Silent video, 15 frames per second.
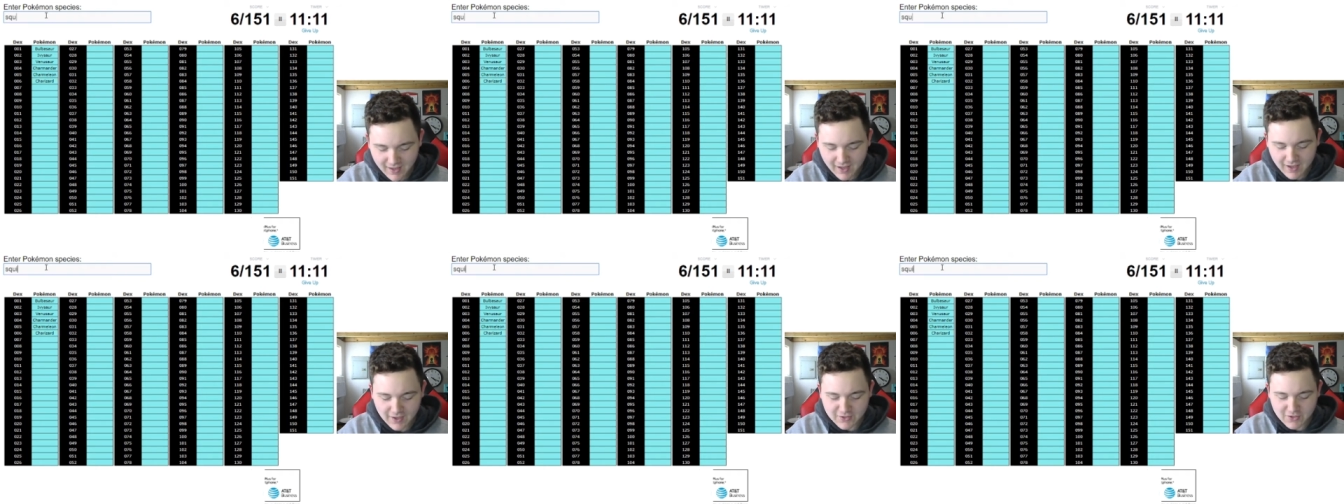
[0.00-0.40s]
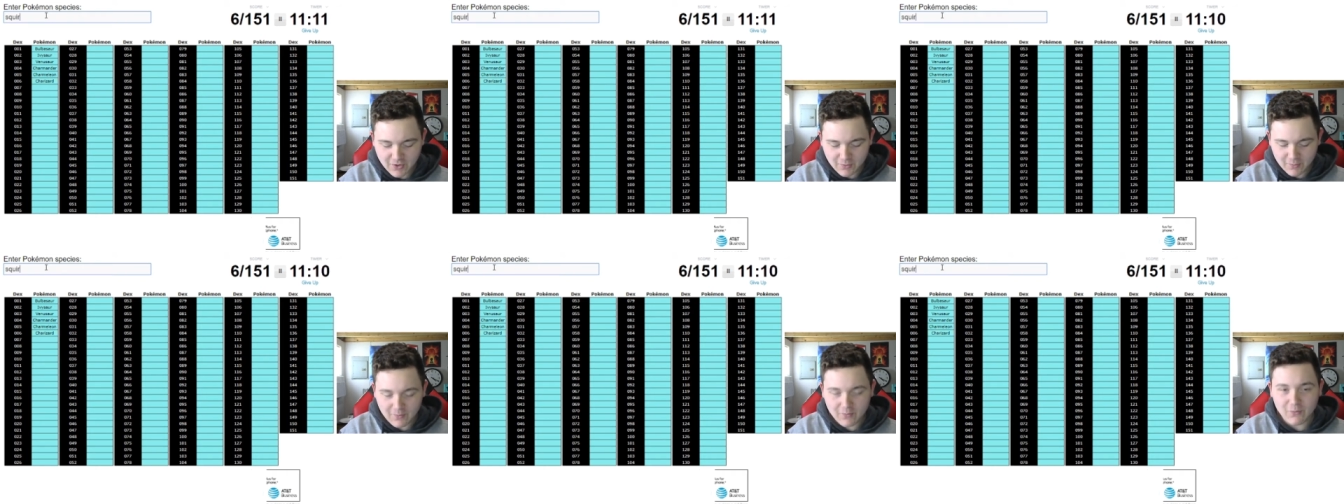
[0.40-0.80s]

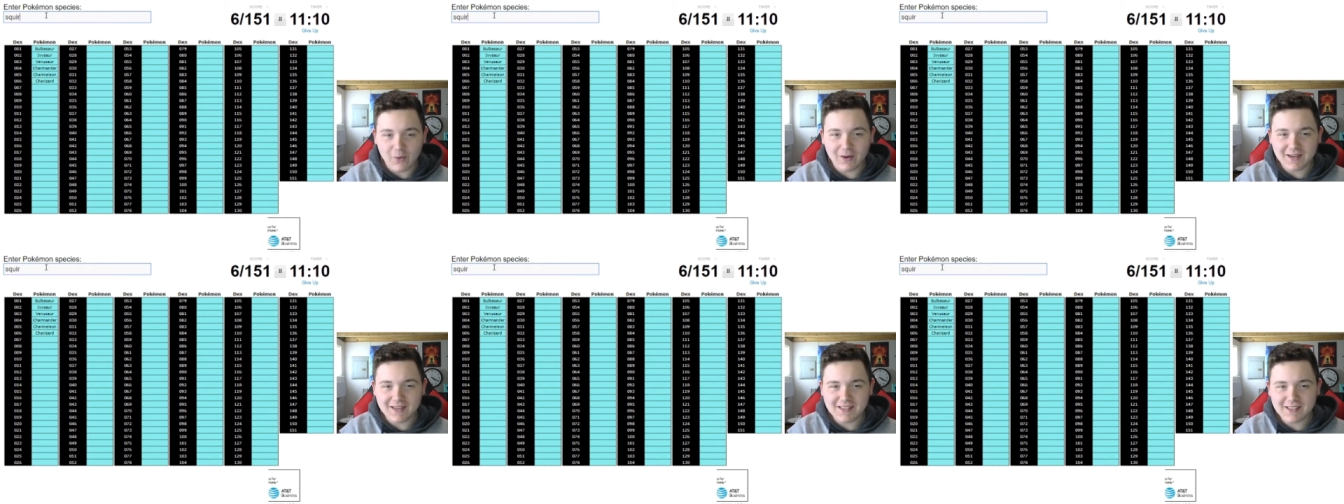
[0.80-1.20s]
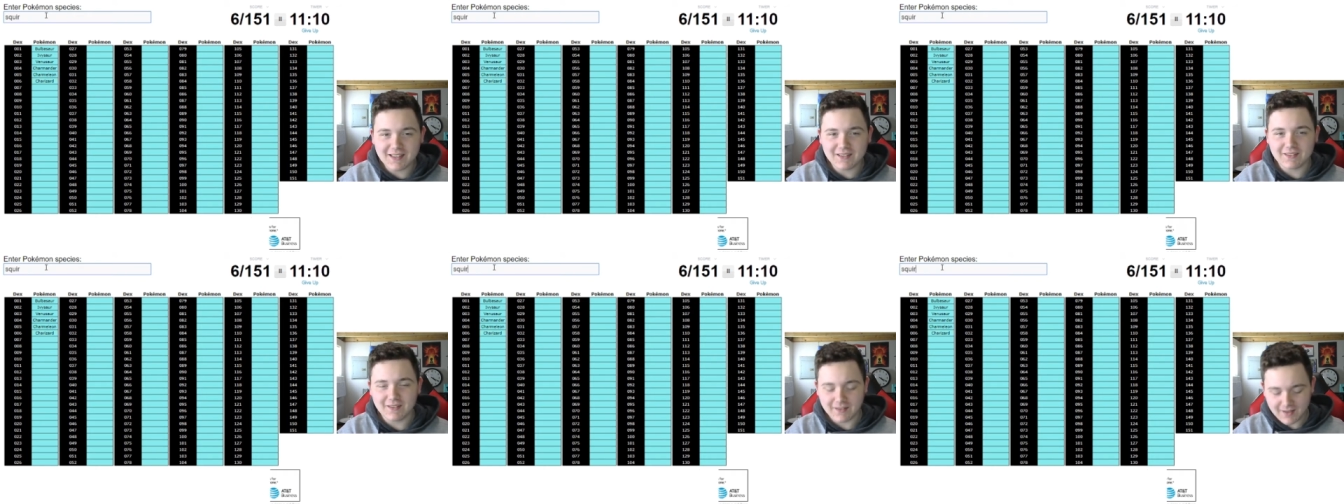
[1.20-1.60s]
So, why does he,
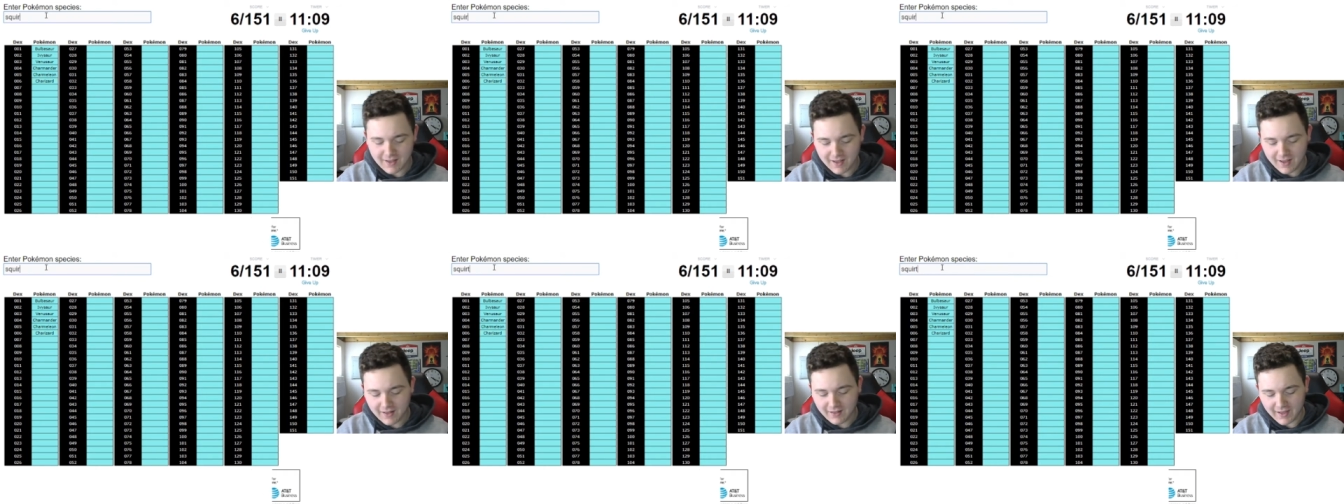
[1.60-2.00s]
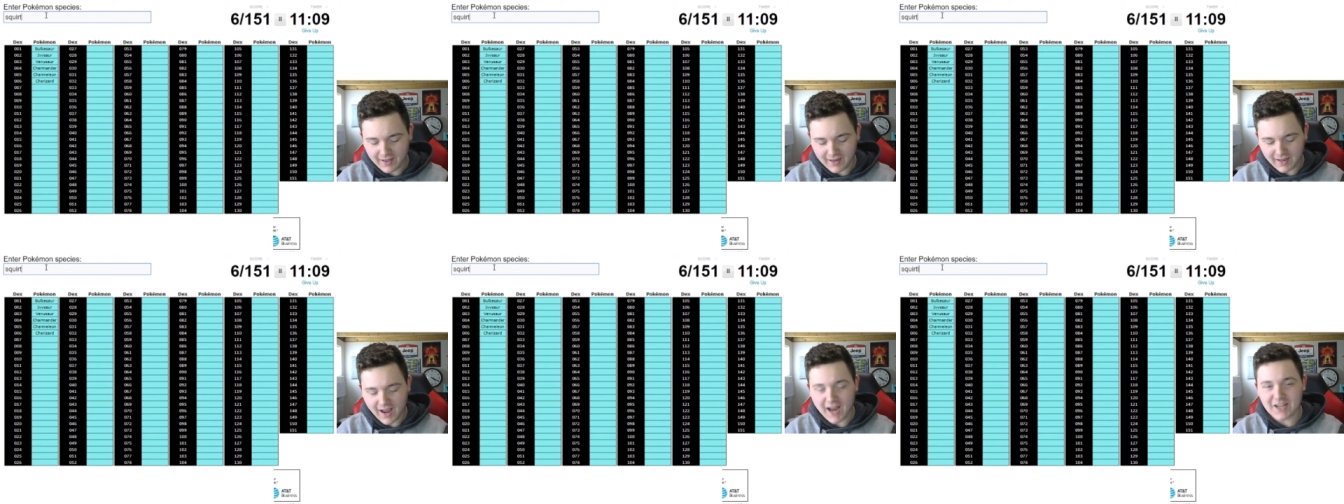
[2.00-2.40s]
like,
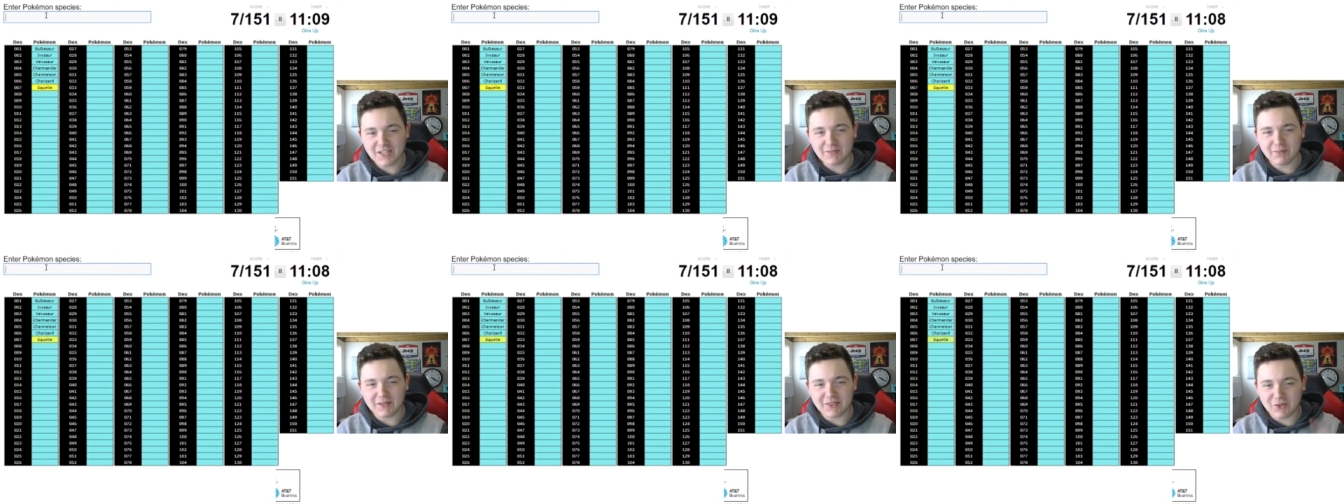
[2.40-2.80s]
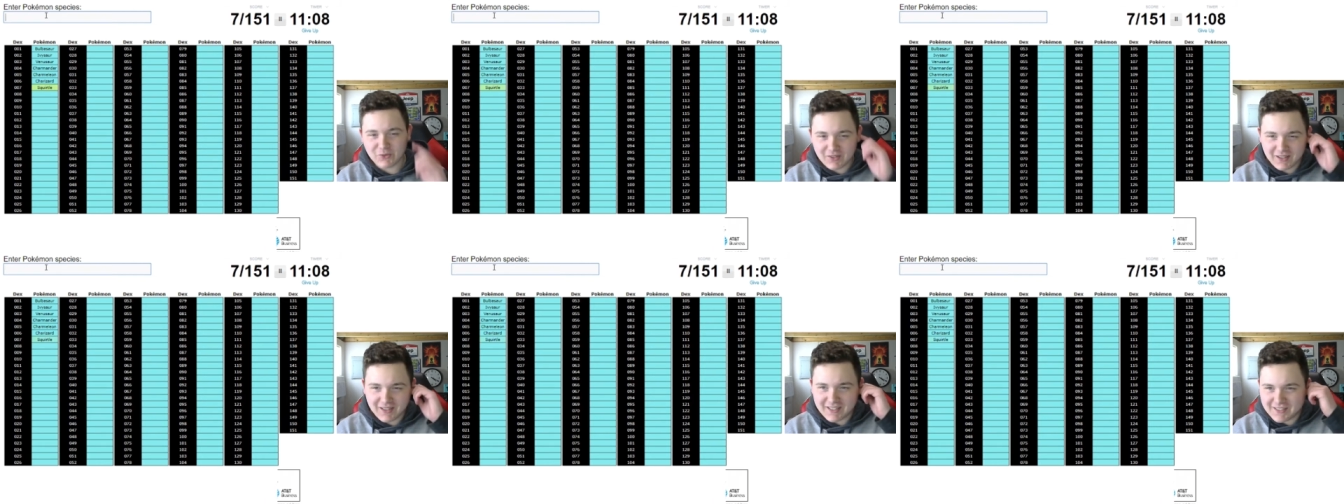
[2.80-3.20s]
I just played through the
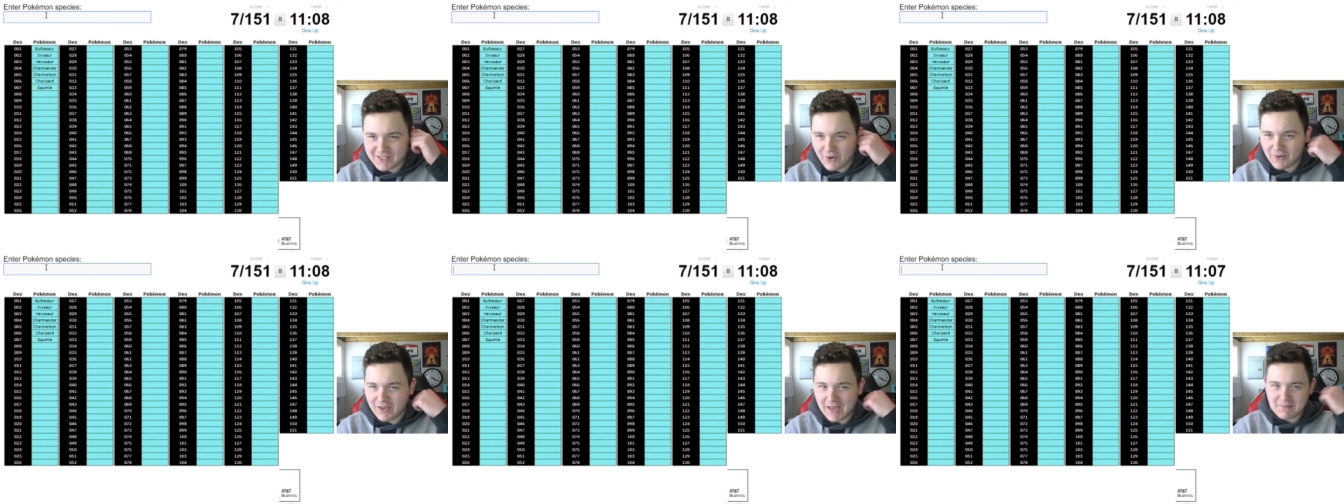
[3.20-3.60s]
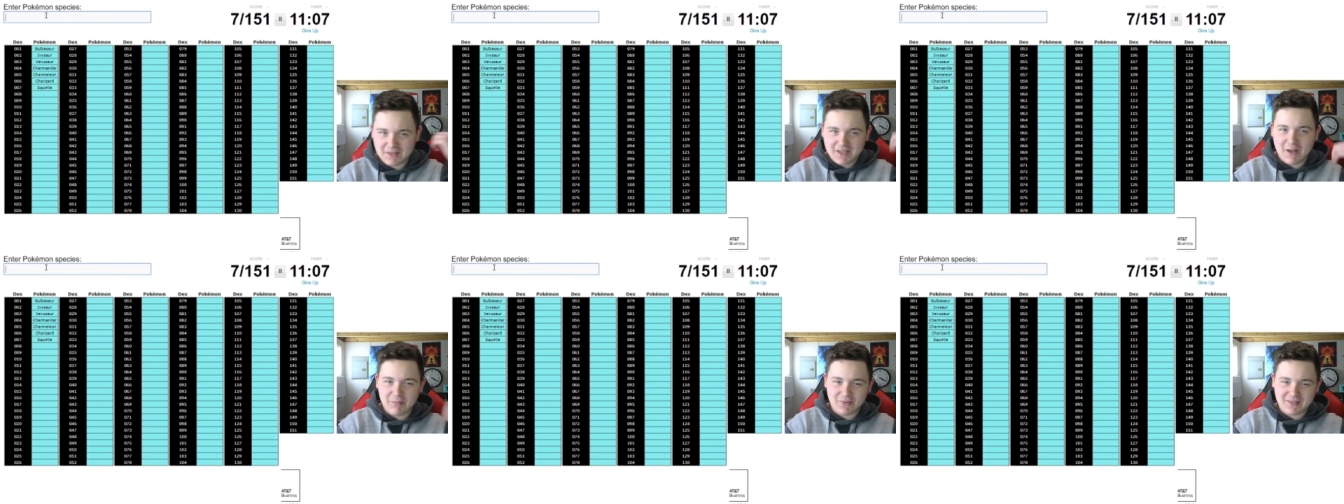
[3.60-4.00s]
Let's Go games a
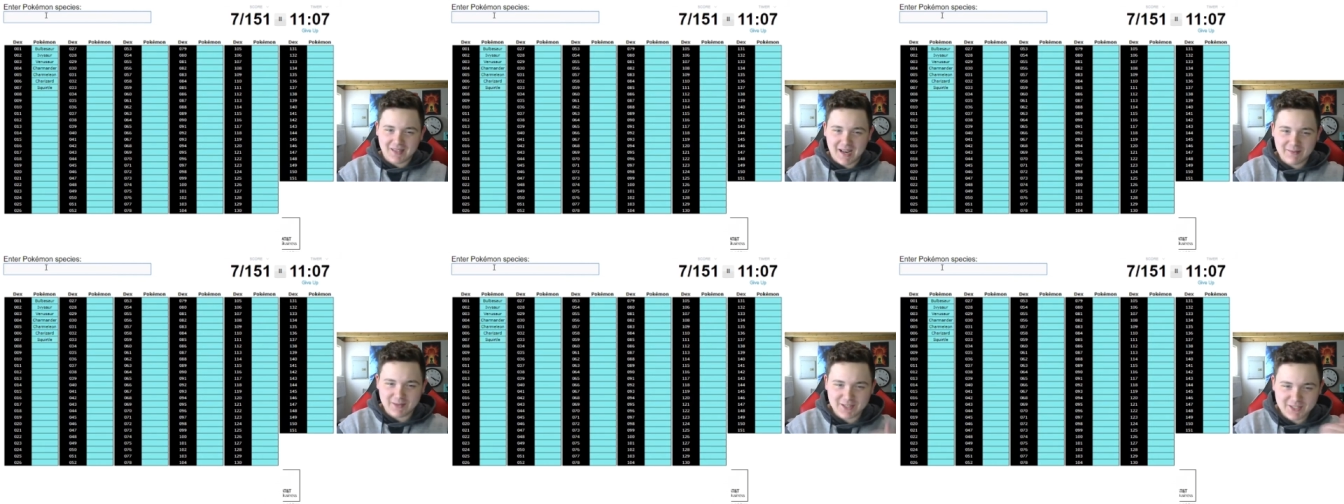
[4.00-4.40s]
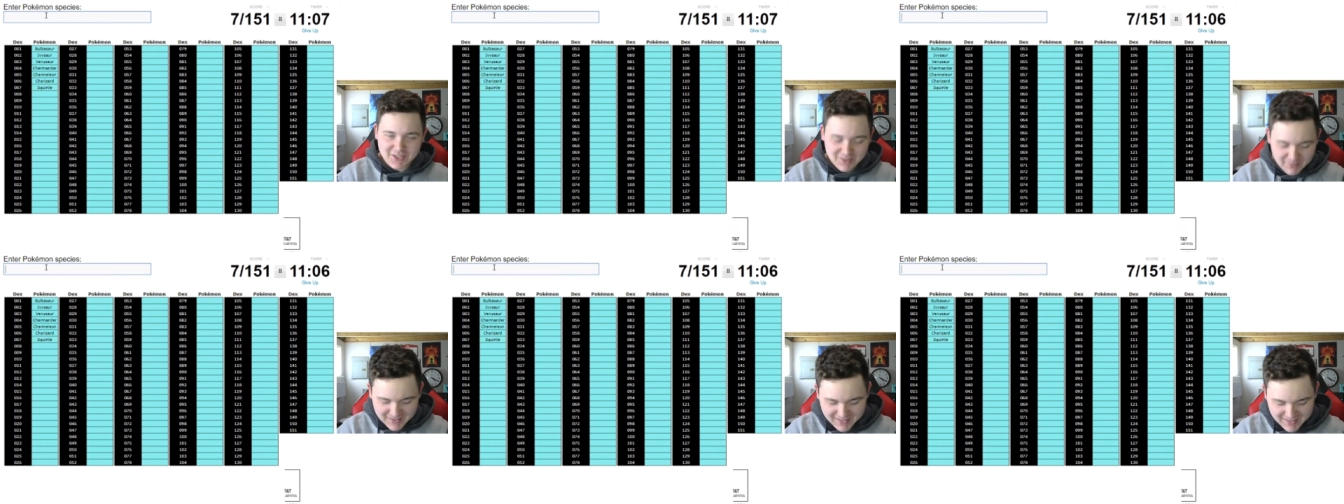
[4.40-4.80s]
couple times. I should
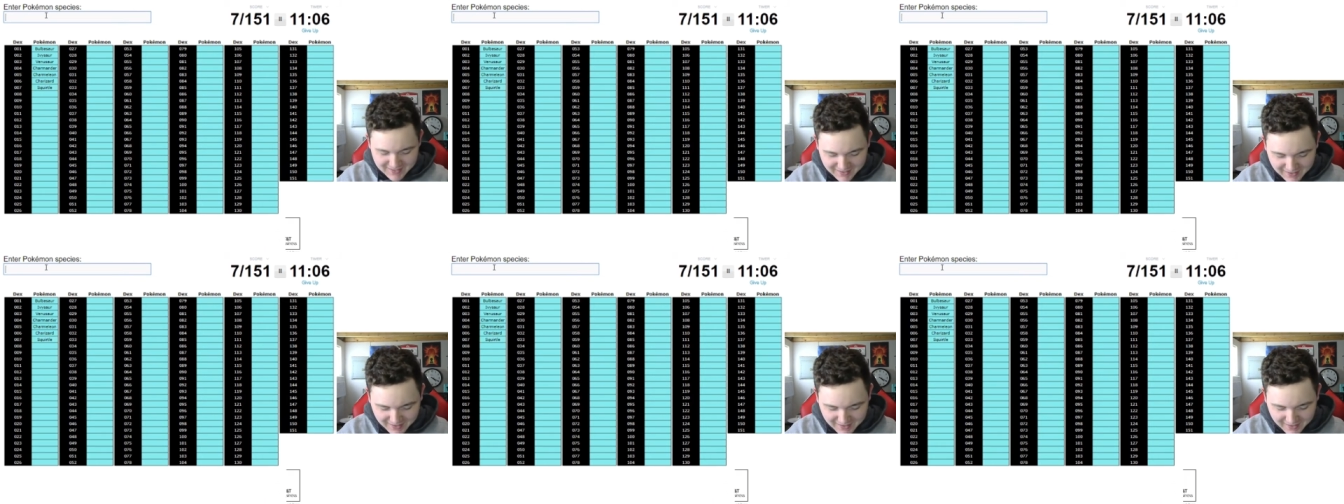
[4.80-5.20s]
be decent